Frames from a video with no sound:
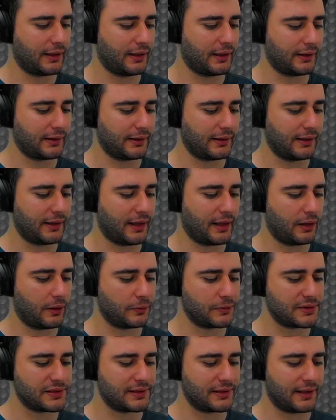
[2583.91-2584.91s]
on the
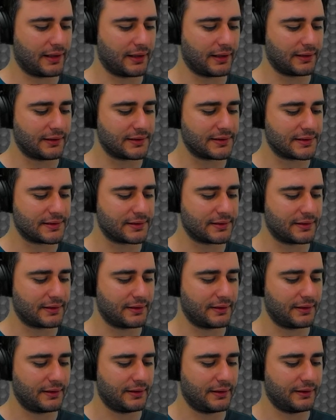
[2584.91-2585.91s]
outsides
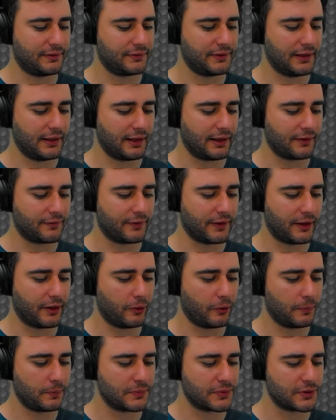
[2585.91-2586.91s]
of the
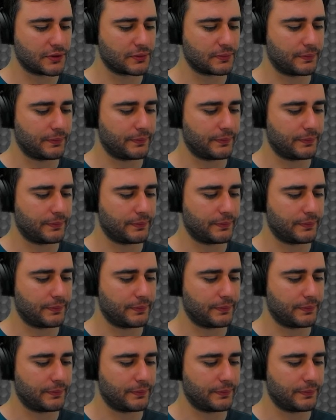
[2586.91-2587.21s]
envelopes.